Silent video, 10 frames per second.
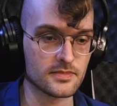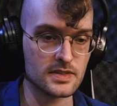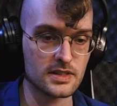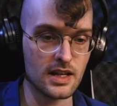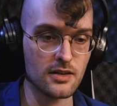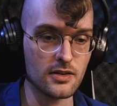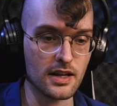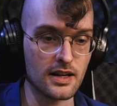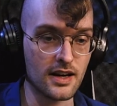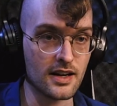It's not
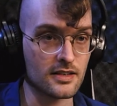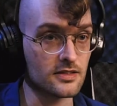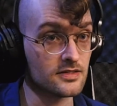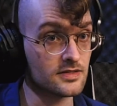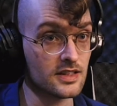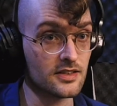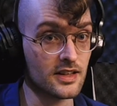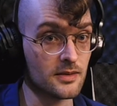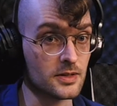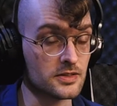looking hot, I'll tell you
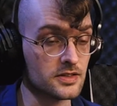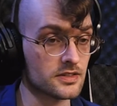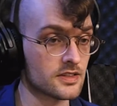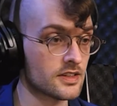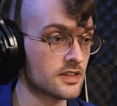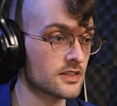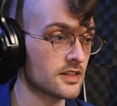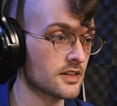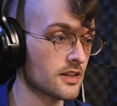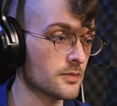that much.
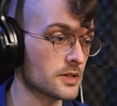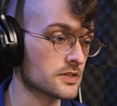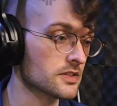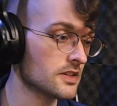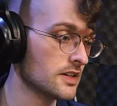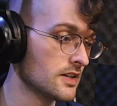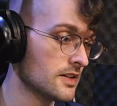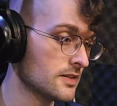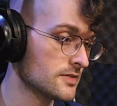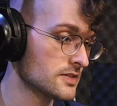
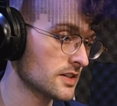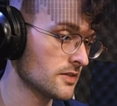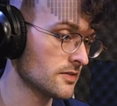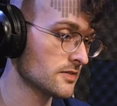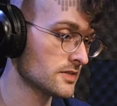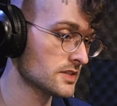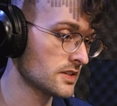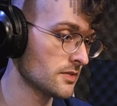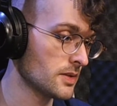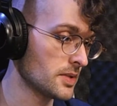Let's get
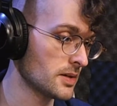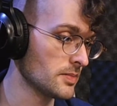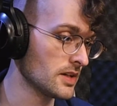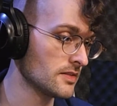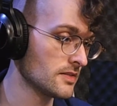rid of Big Me.